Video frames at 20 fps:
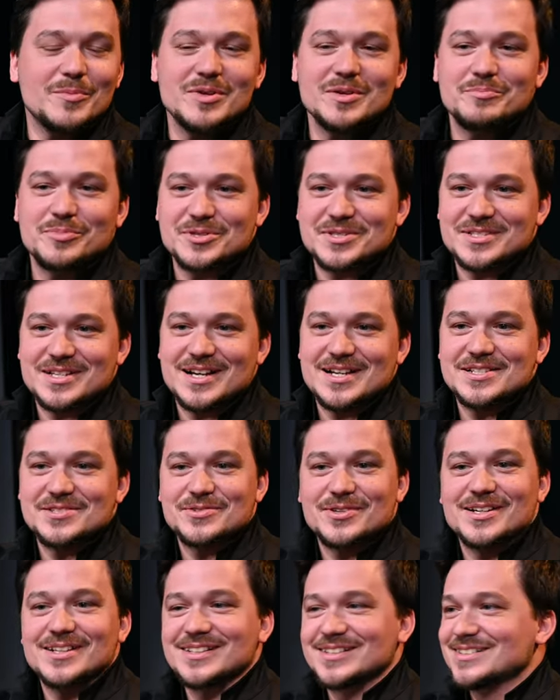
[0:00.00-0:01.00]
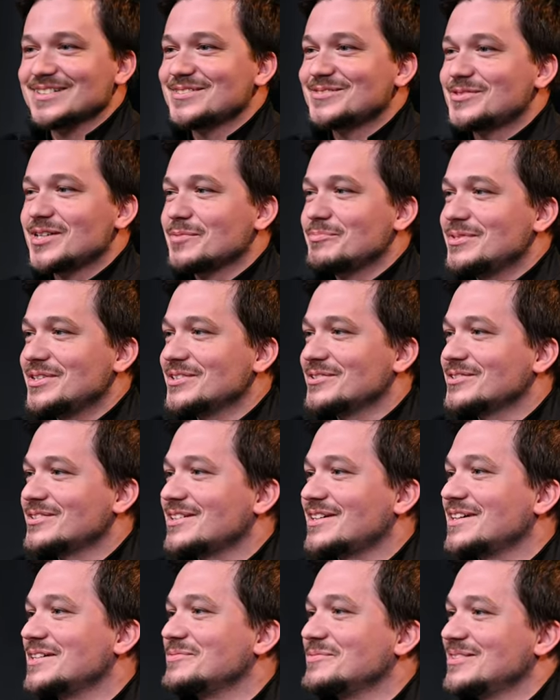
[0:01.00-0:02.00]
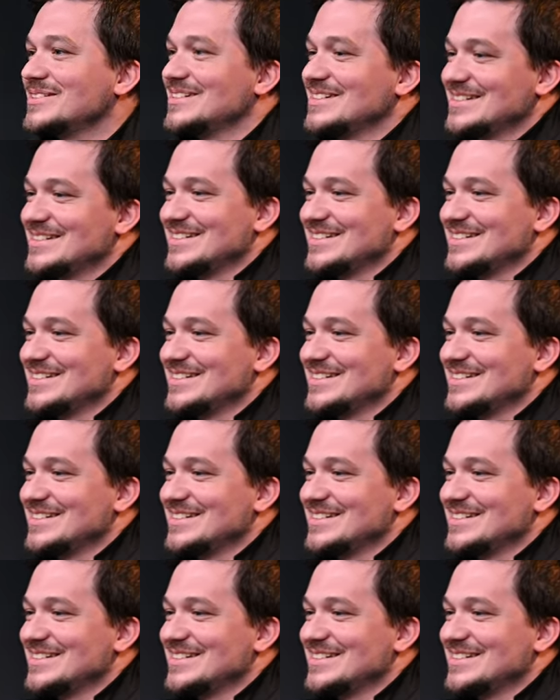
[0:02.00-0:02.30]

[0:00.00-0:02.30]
Why be precise, right? Why be on time?